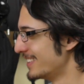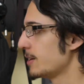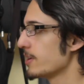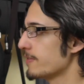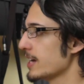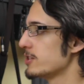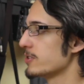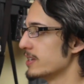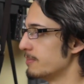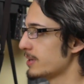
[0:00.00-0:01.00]
Now we have
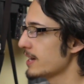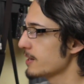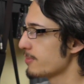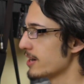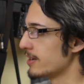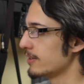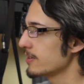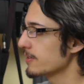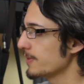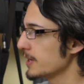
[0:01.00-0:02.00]
Adrian. Banana Bread.
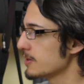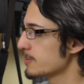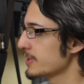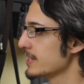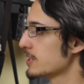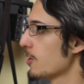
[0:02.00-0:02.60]
Longer videos please,